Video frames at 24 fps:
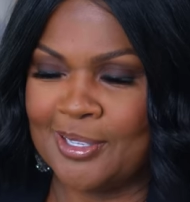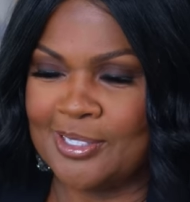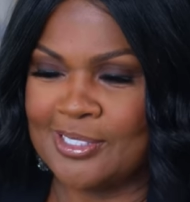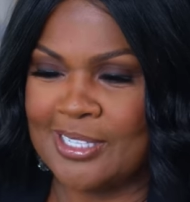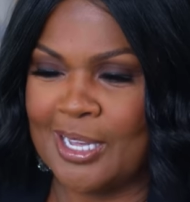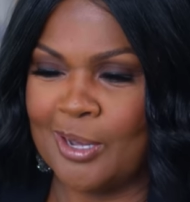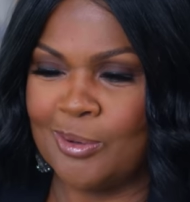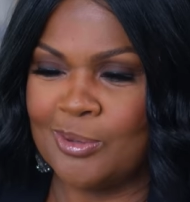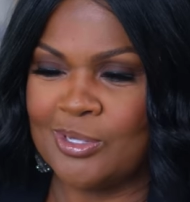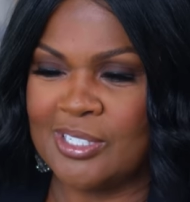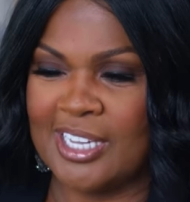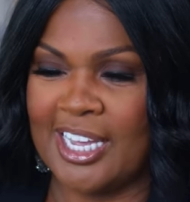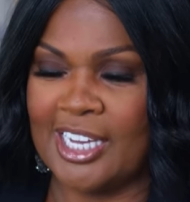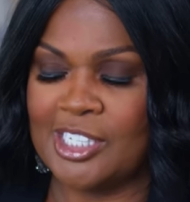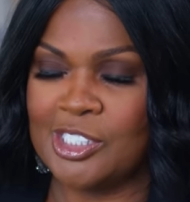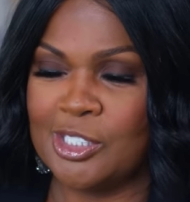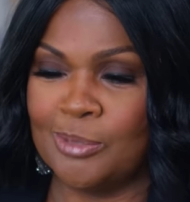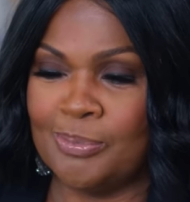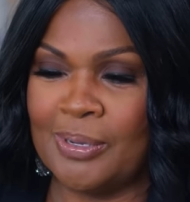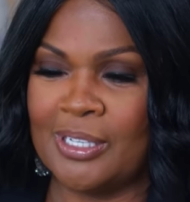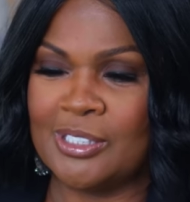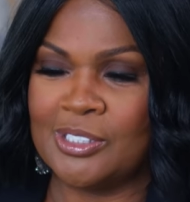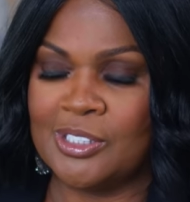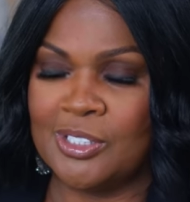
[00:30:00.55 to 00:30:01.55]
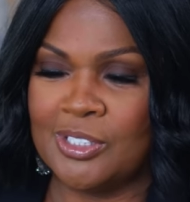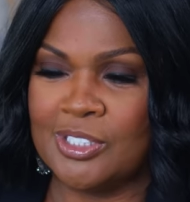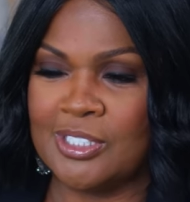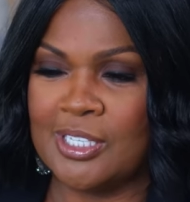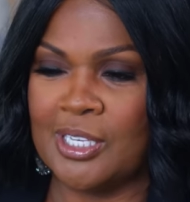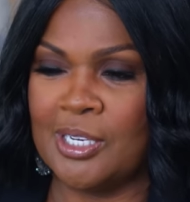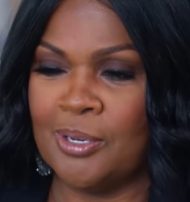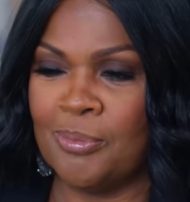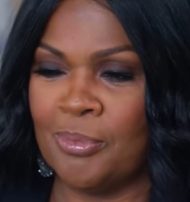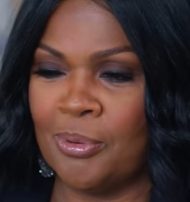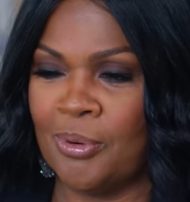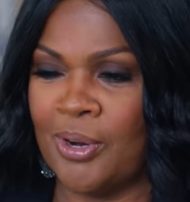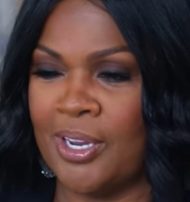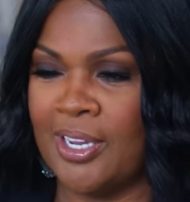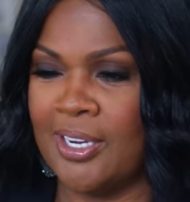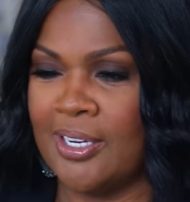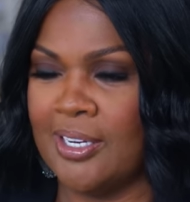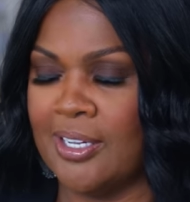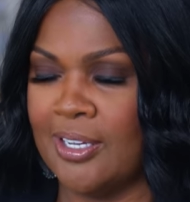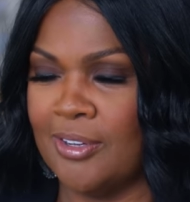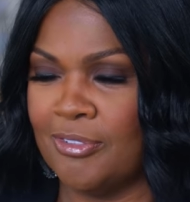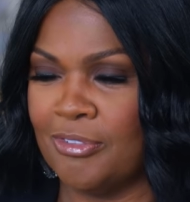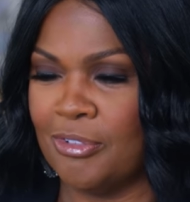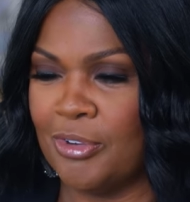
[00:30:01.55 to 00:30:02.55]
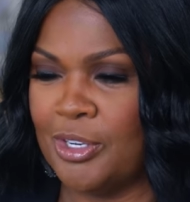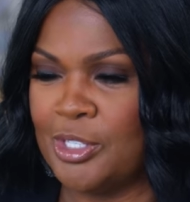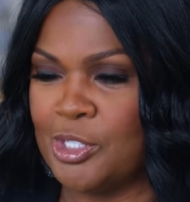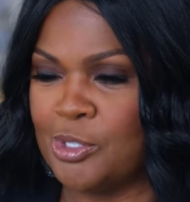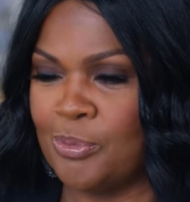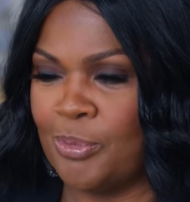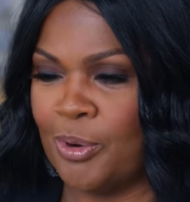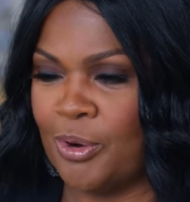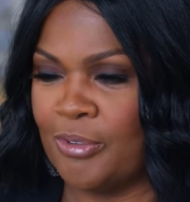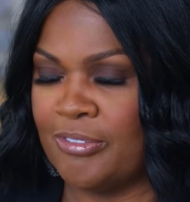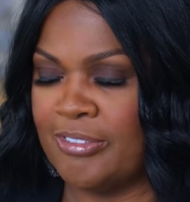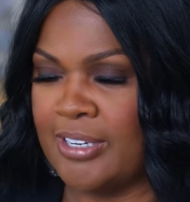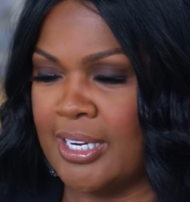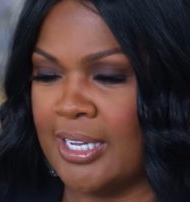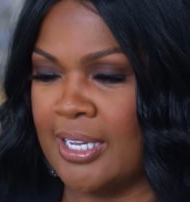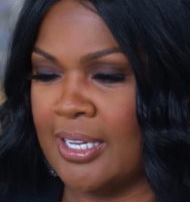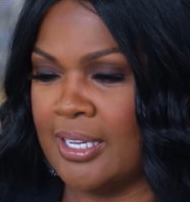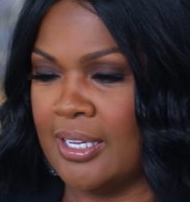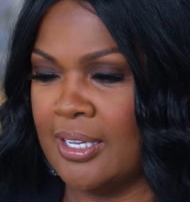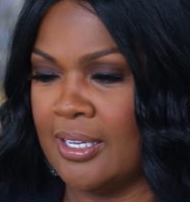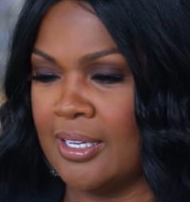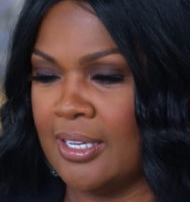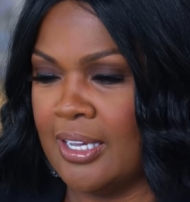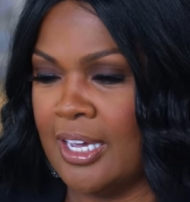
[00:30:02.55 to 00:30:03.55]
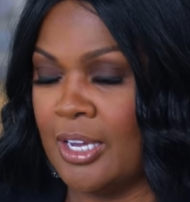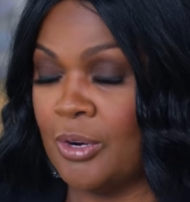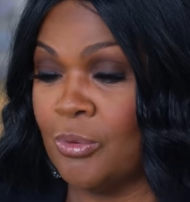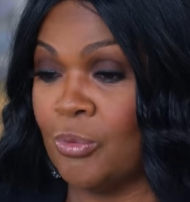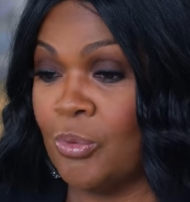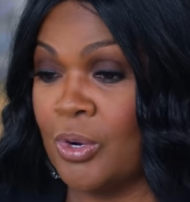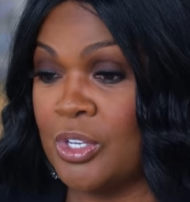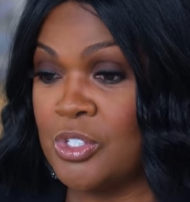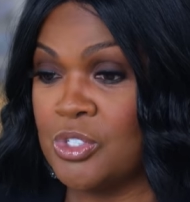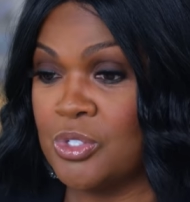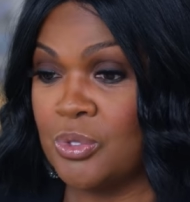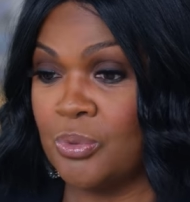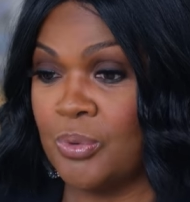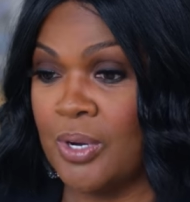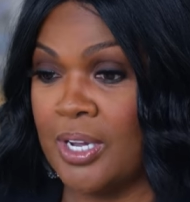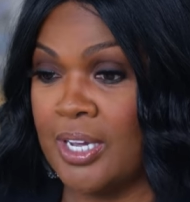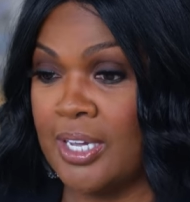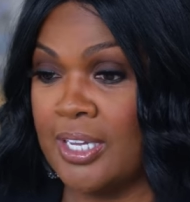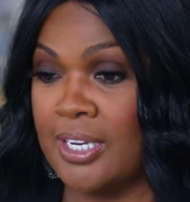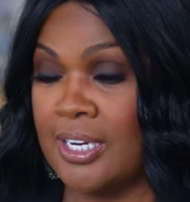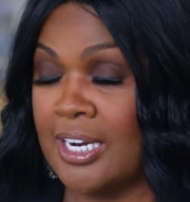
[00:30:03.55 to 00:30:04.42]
because I was actually about to celebrate a friend's birthday at a restaurant,